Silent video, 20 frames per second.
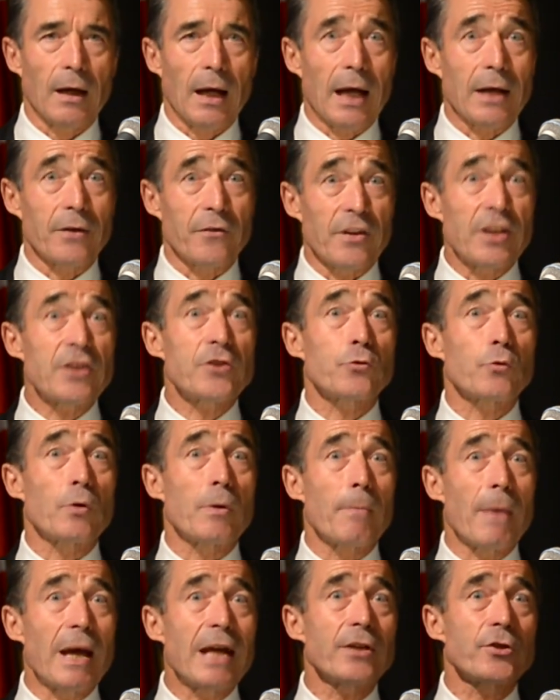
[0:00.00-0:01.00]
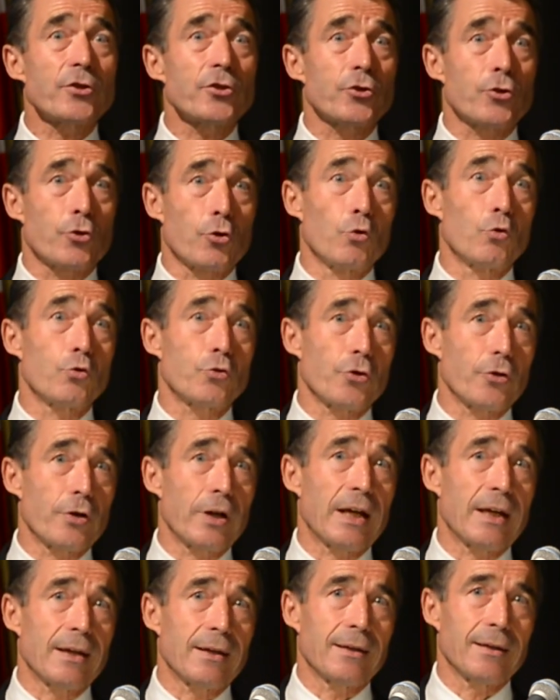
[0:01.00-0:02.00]
And this remains true
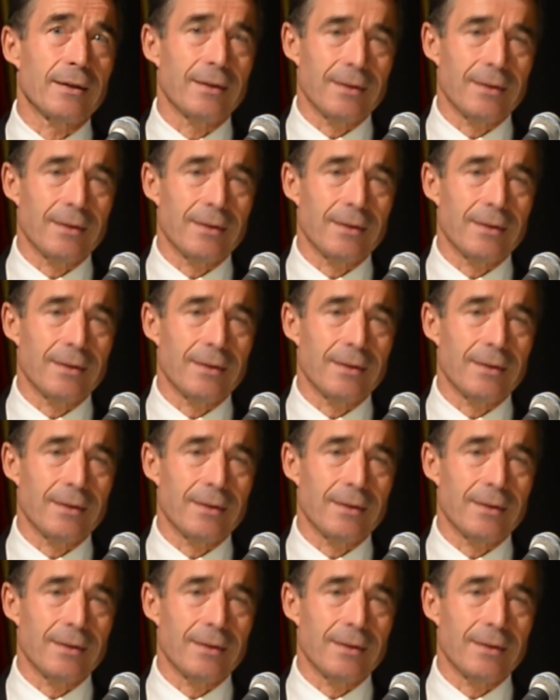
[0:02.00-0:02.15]
today.